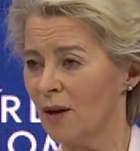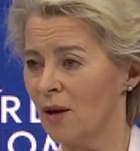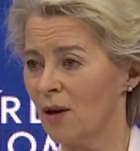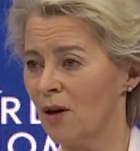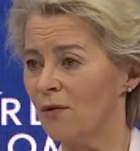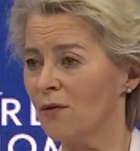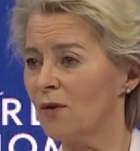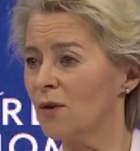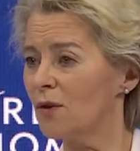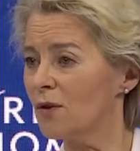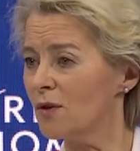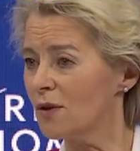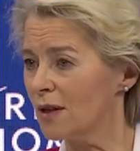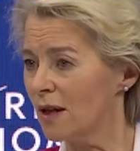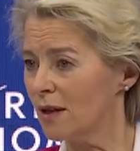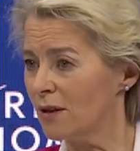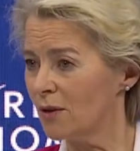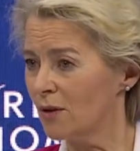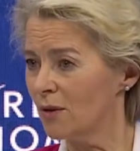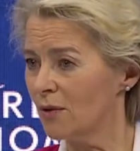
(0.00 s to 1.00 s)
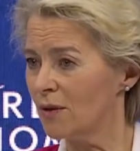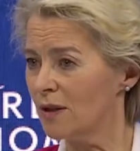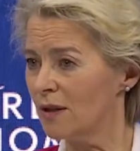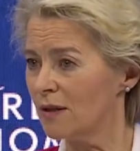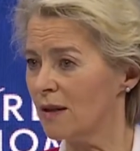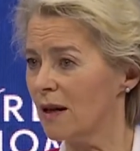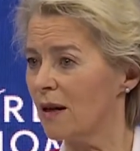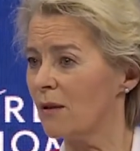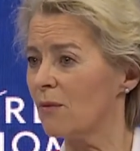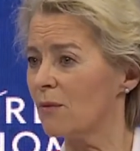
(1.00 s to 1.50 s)
Of course, I know
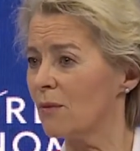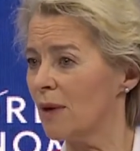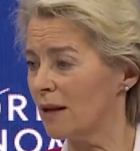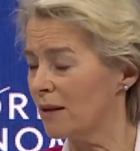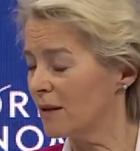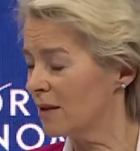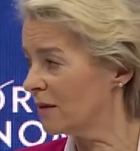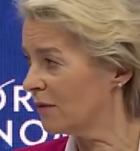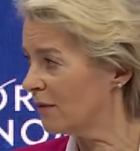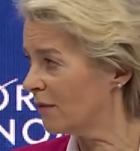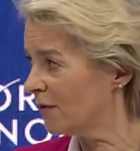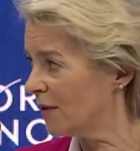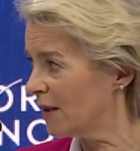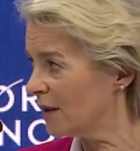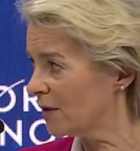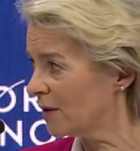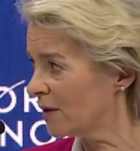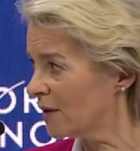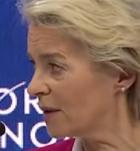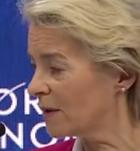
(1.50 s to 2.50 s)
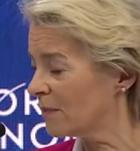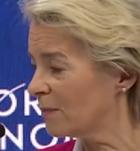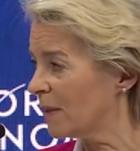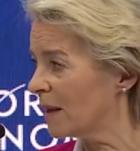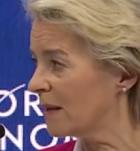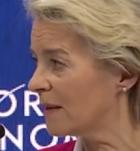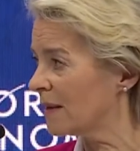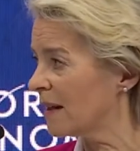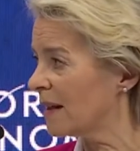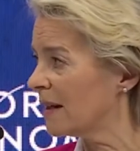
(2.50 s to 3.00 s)
these are relative figures,
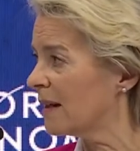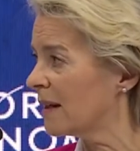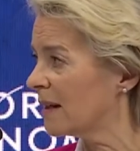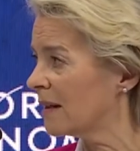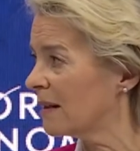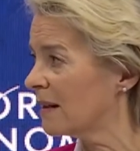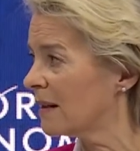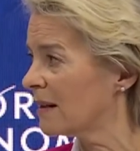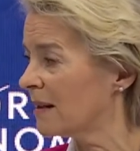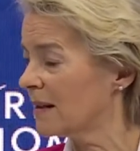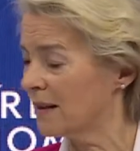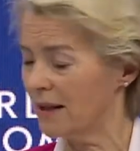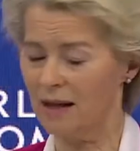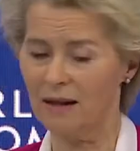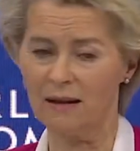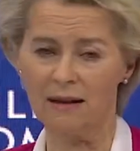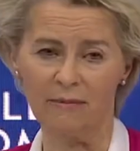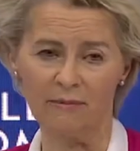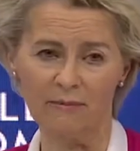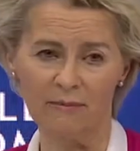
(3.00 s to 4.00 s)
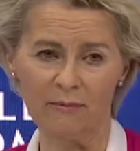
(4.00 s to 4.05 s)
but they are telling.